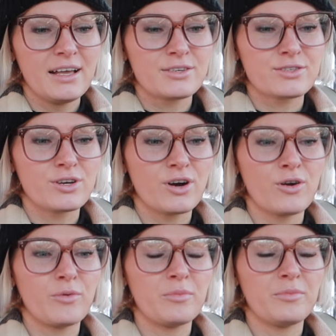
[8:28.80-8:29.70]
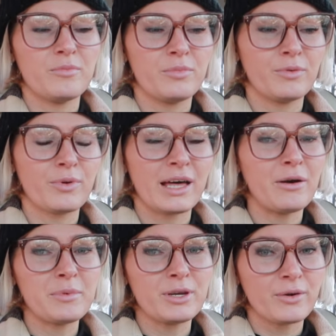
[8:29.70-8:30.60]
So, but without
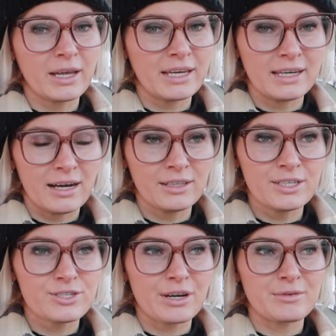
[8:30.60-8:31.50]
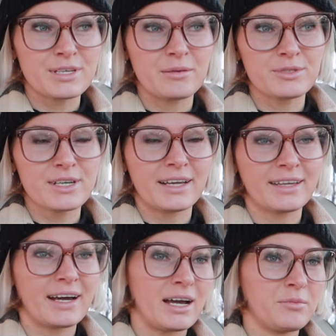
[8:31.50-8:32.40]
me knowing any knowledge, I was able to kind
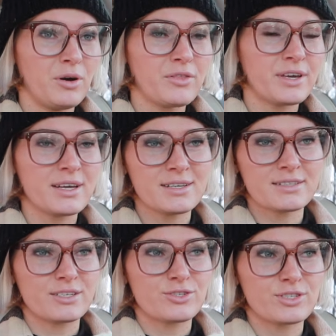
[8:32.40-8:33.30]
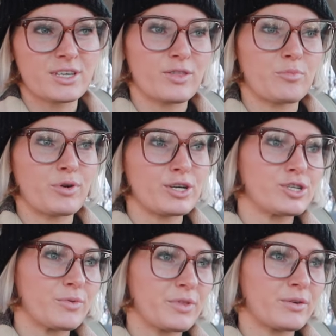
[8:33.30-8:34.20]
of like eyeball things and just get the
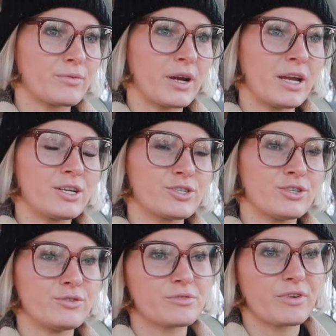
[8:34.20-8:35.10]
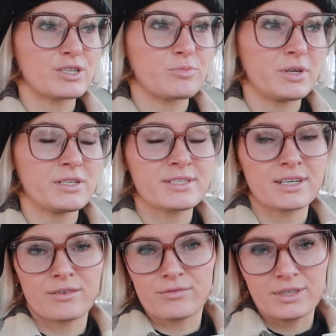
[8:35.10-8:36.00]
pressure within range and use fresh beans.
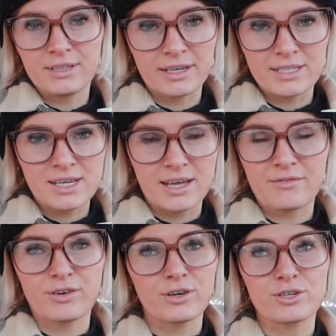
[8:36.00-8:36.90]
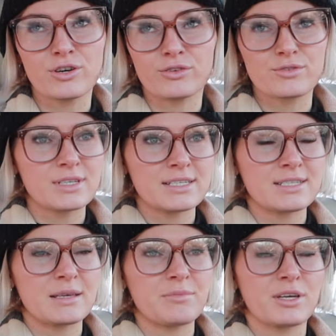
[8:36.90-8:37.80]
And I really liked it. And for her, she also says the
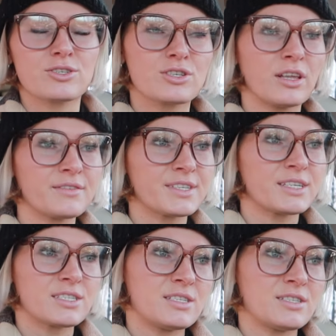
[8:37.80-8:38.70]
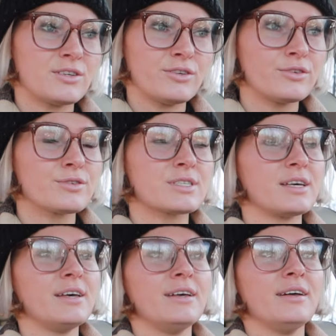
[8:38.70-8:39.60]
same thing. She loves it. It's easy to use.
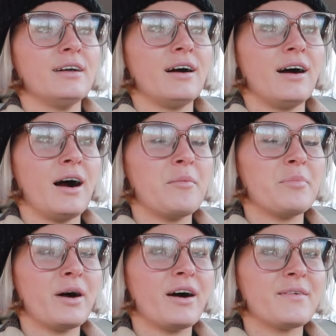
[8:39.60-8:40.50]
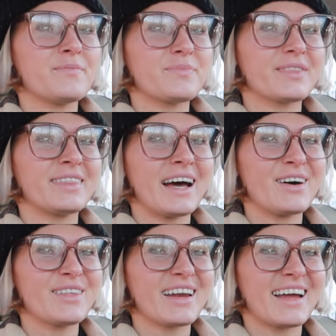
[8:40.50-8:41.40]
But now
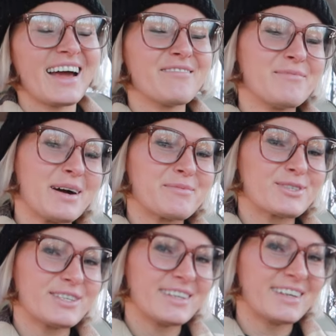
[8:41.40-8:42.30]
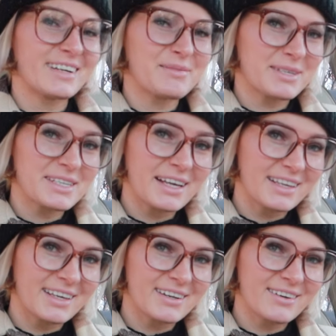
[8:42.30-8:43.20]
that I have my machine here and I'm like
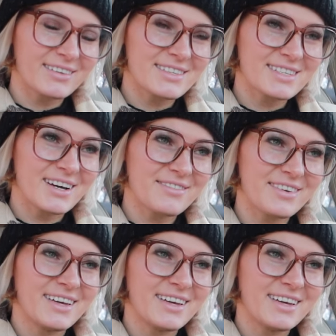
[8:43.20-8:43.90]
dialing in and all this stuff,